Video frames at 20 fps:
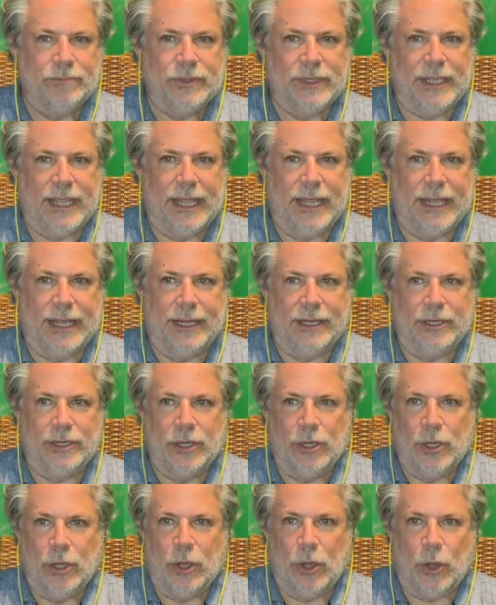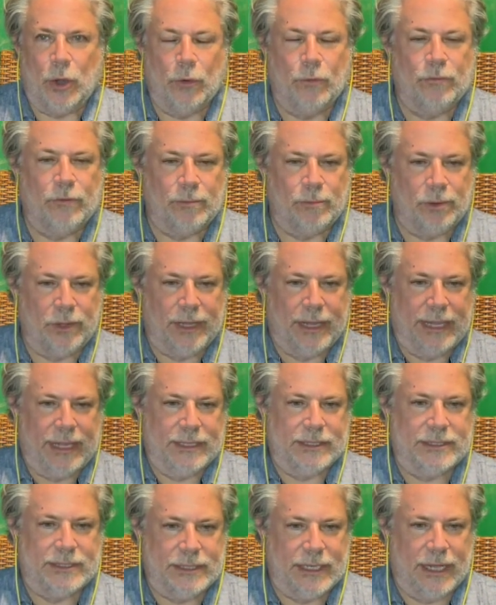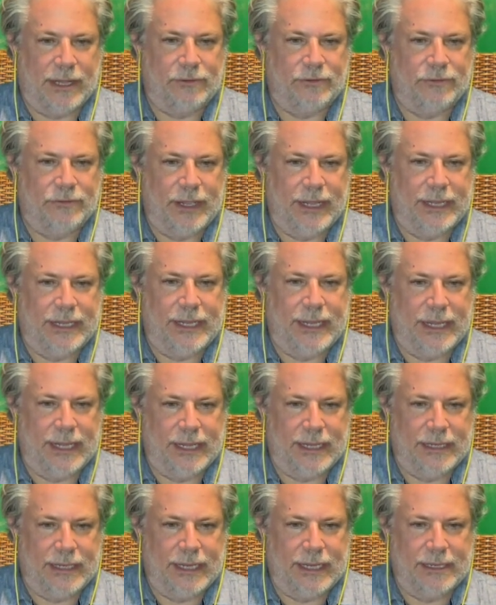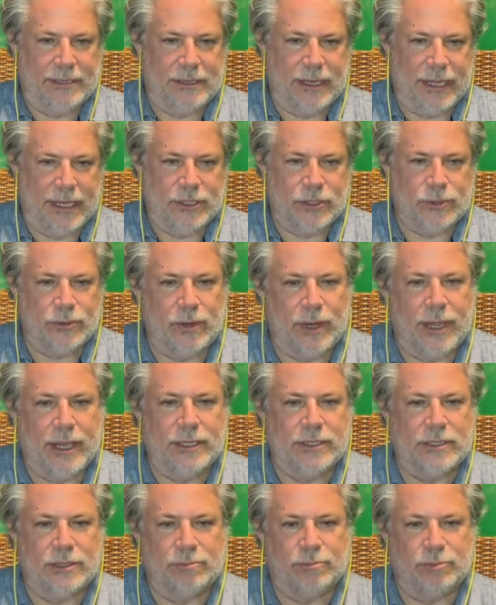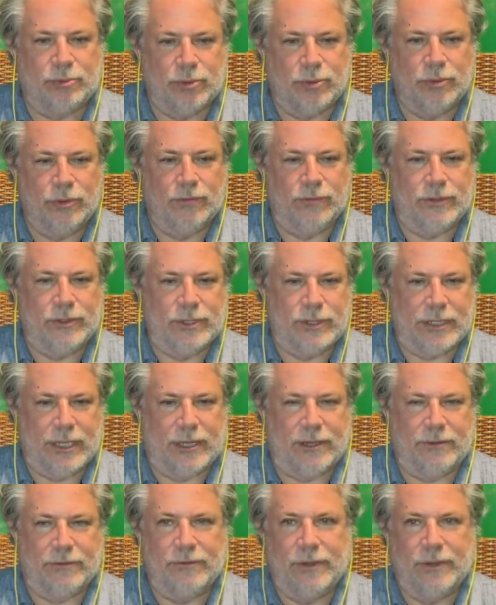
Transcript: can overplay itself, it can in trying to prove herself,